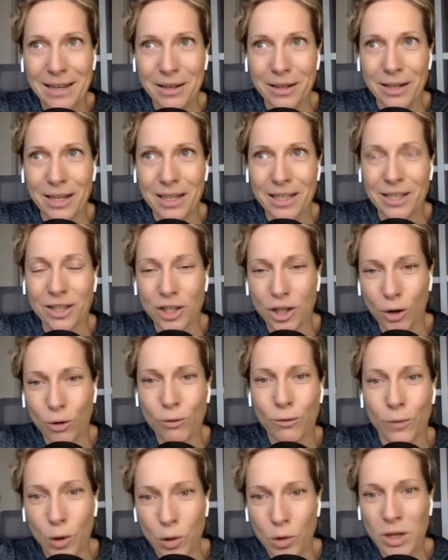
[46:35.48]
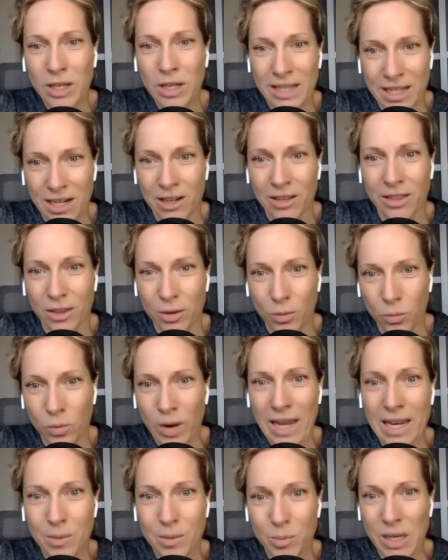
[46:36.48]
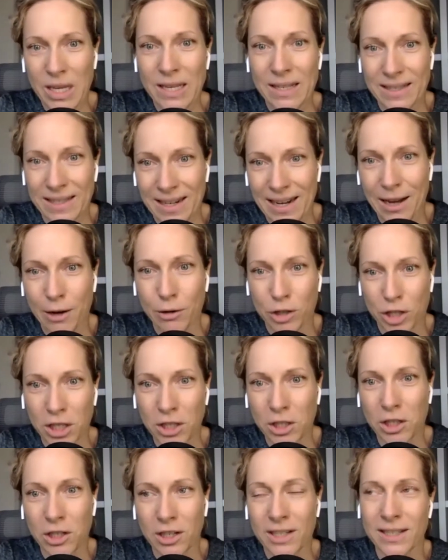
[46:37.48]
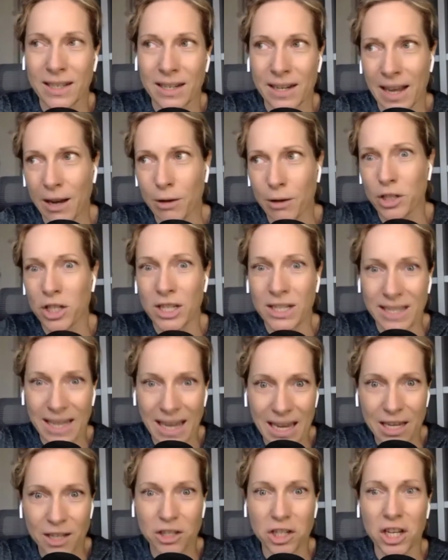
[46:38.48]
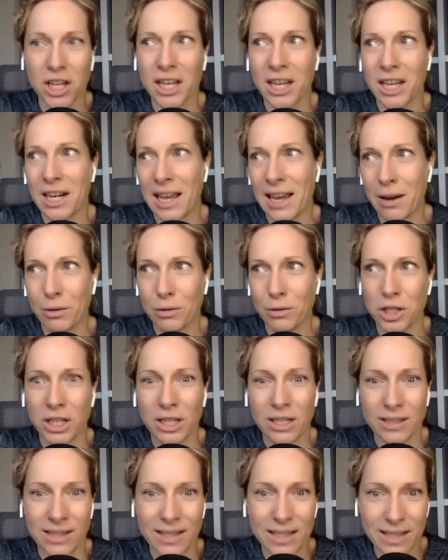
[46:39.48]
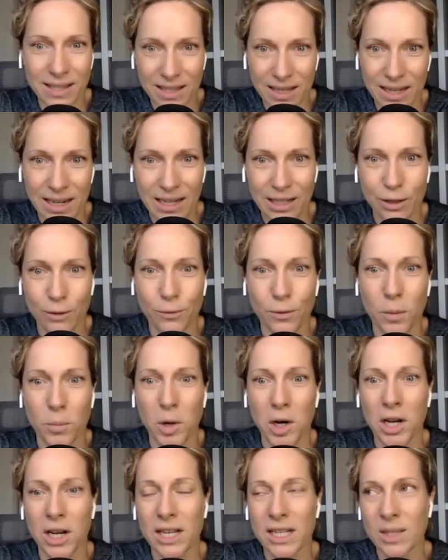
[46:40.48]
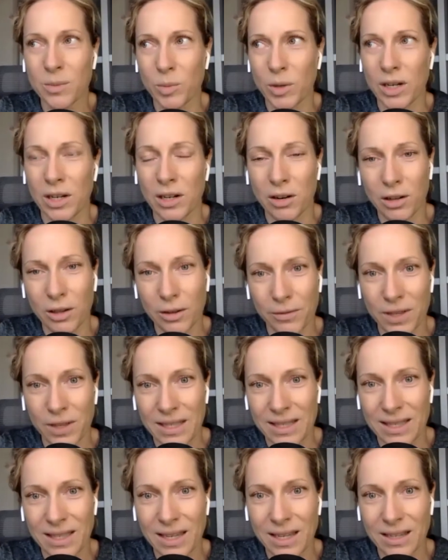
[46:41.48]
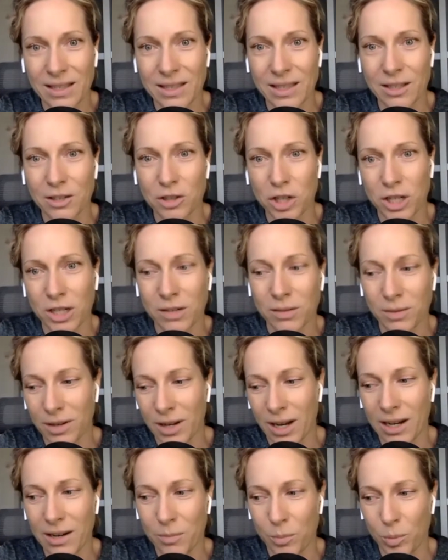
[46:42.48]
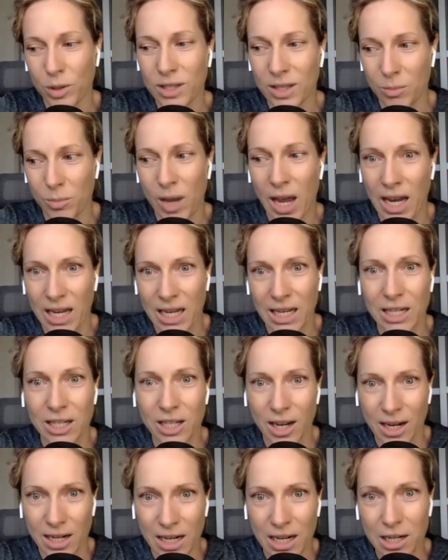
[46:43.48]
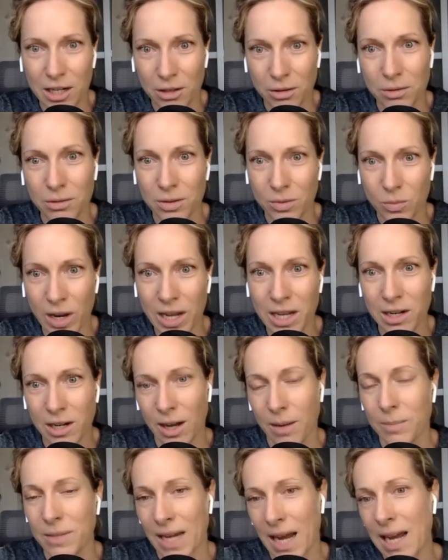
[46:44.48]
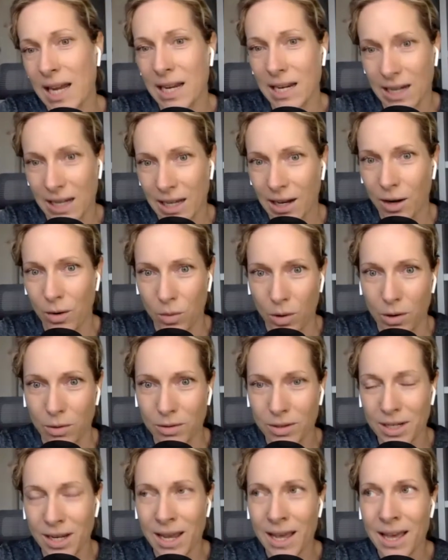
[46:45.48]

is so focused on the weight piece and how she looks and how she's aging and how she's disconnected from her husband and all of these things that she kind of puts it back into, I need to lose weight and I'm dieting, quote,